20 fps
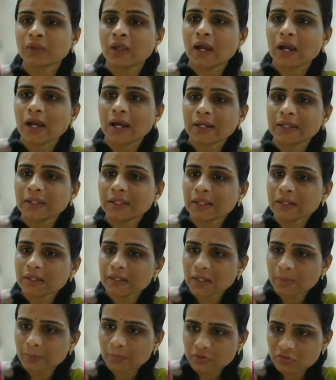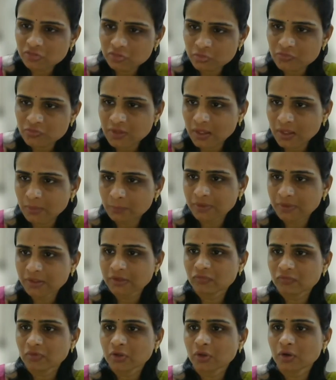Honey and lemon juice can be
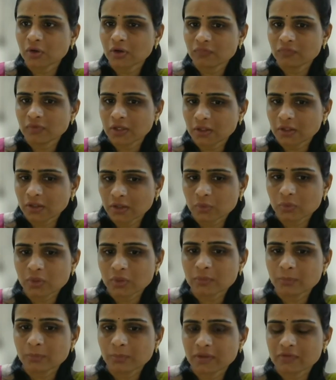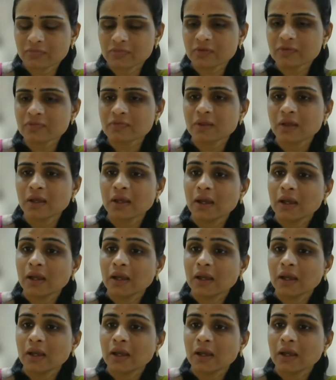given on a very regular basis.